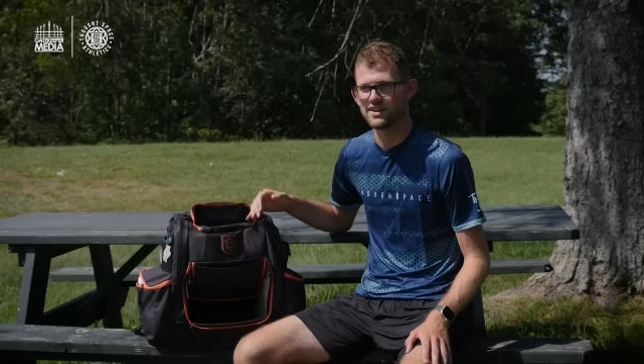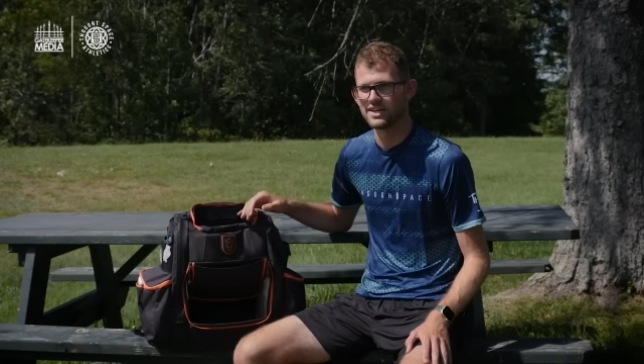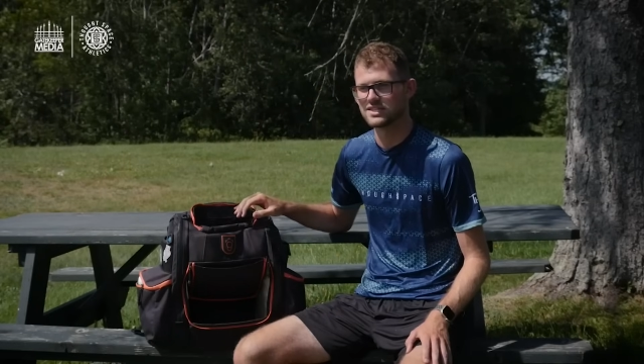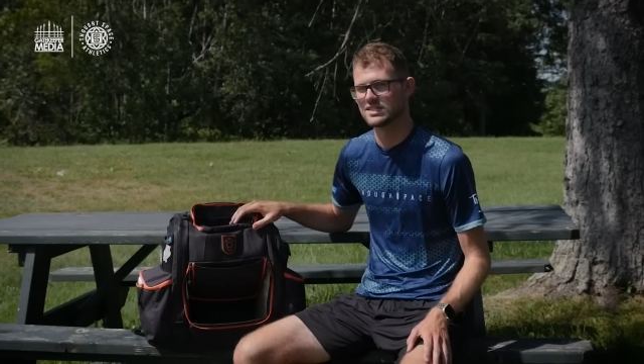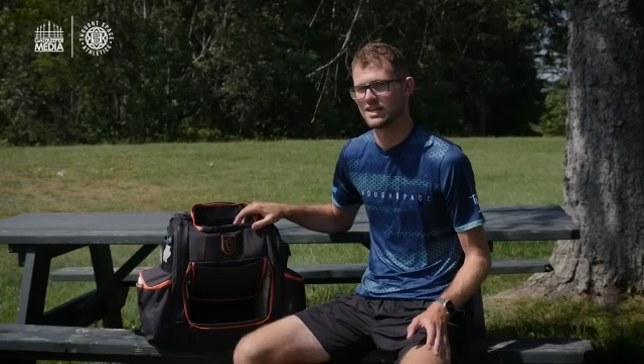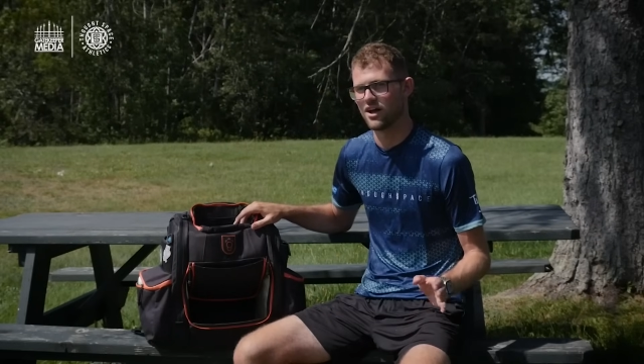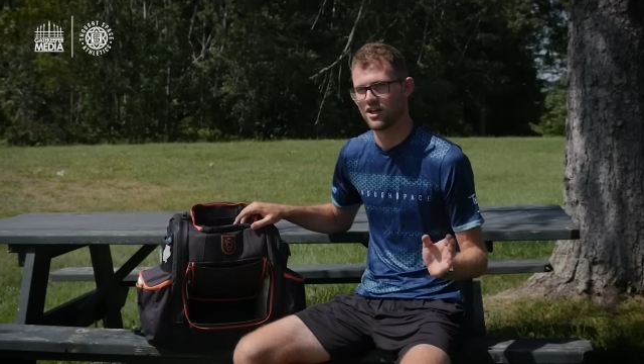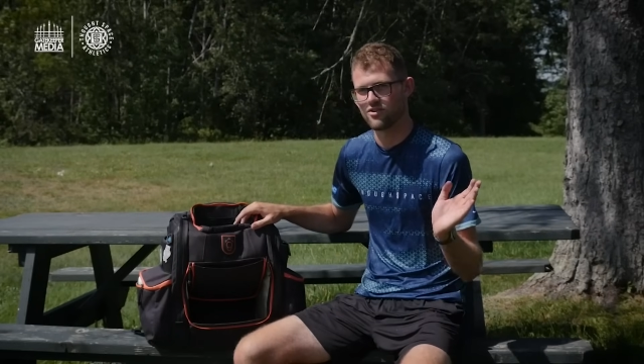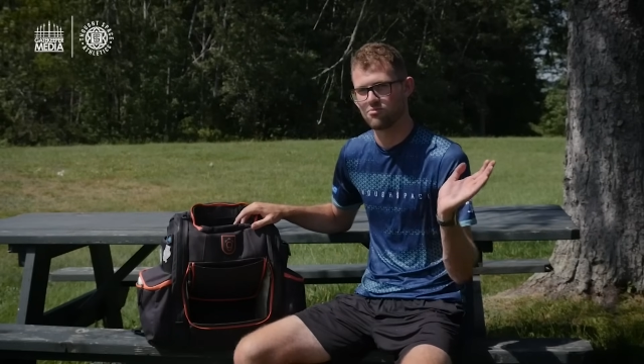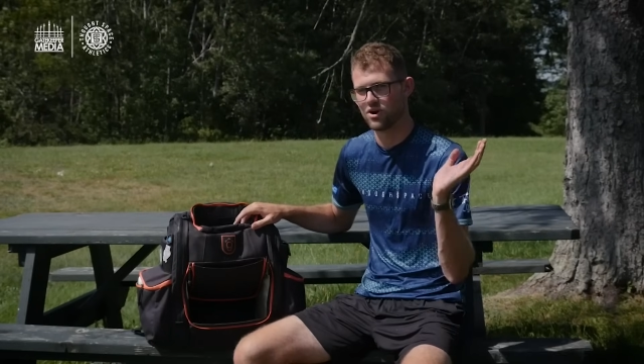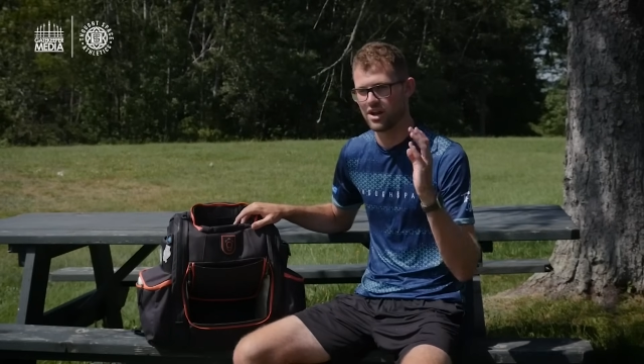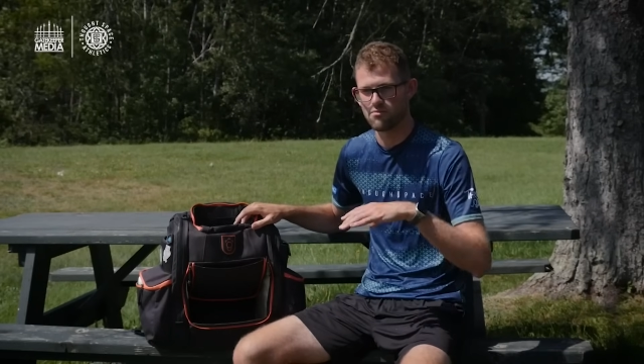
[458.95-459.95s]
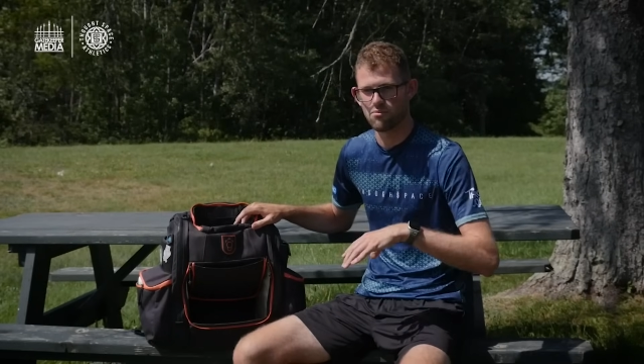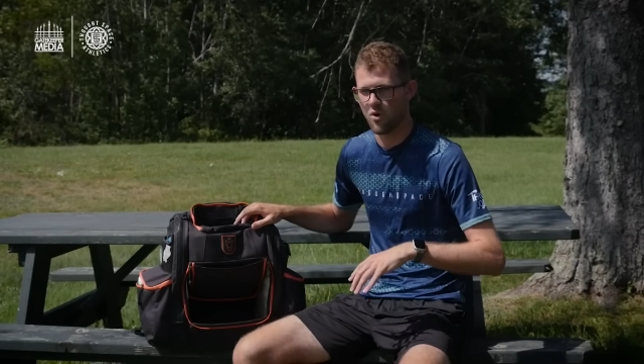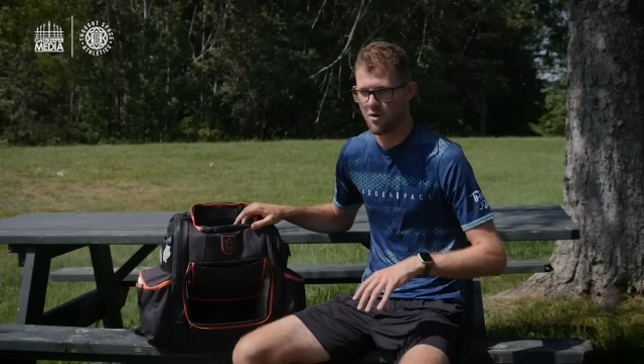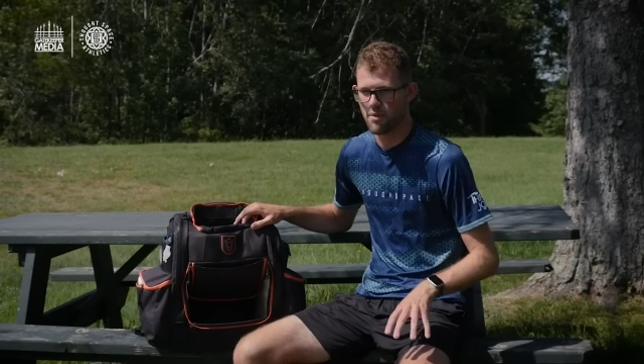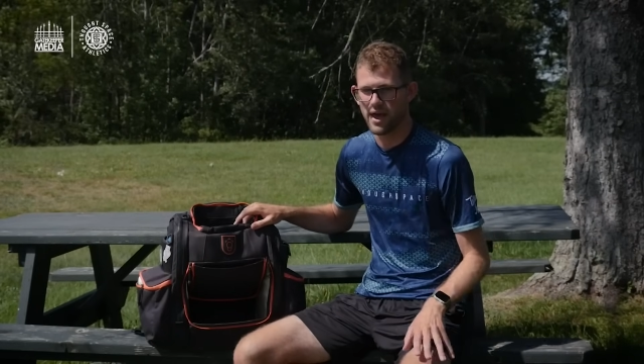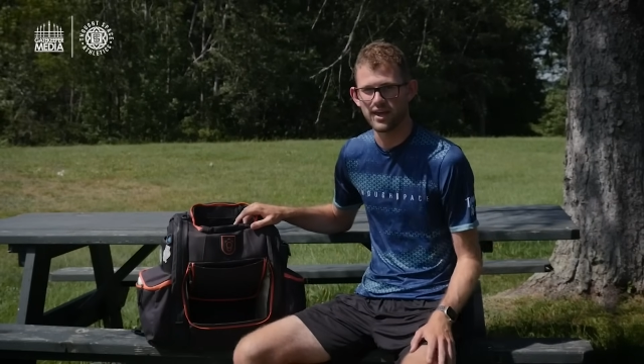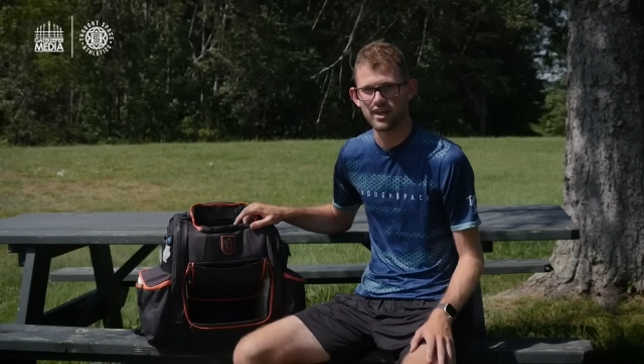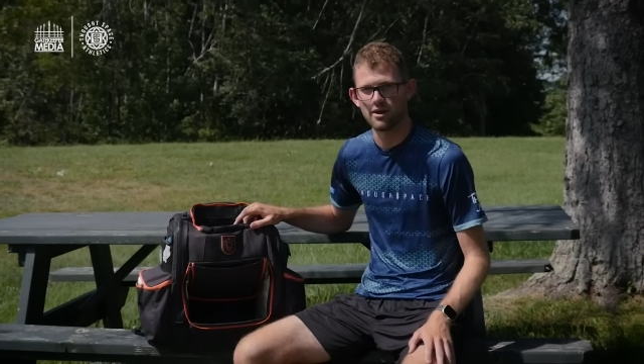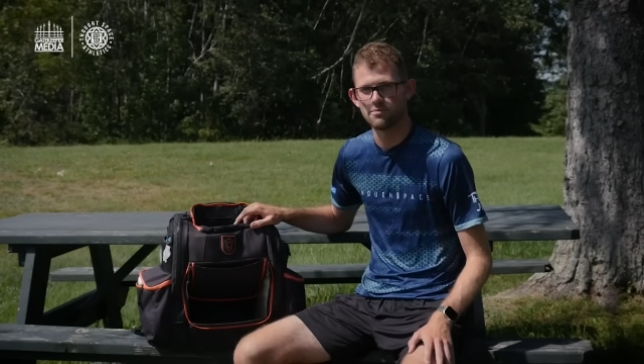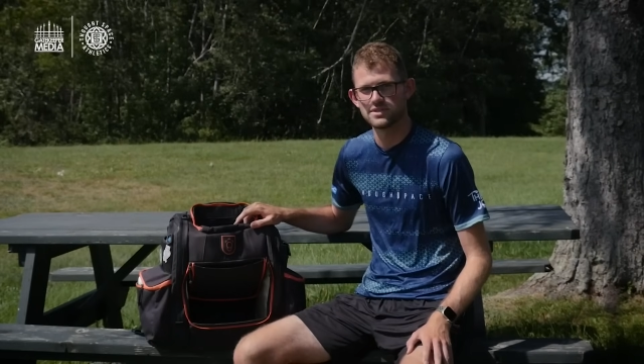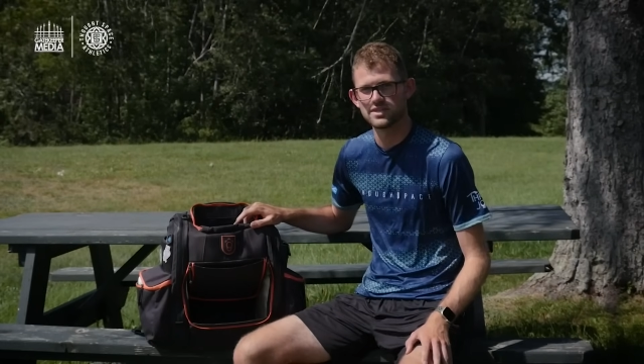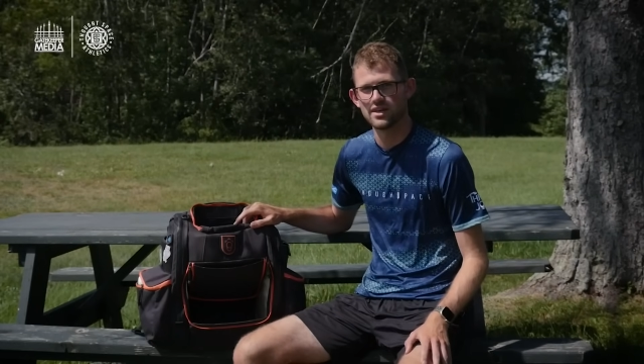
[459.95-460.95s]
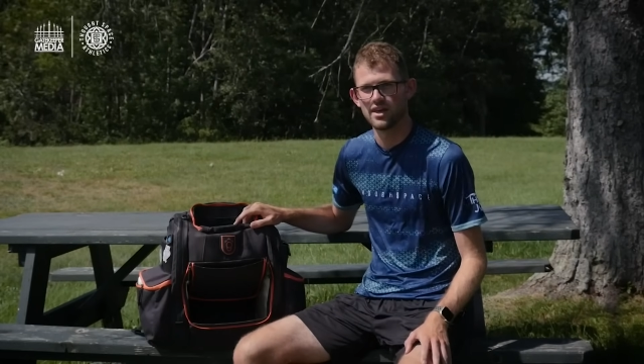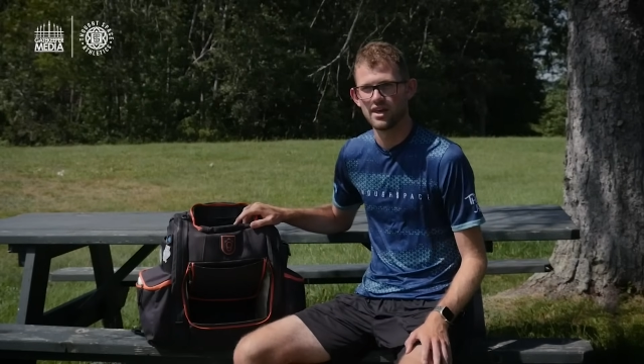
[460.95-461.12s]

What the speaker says: discs, and I'll even put in more backups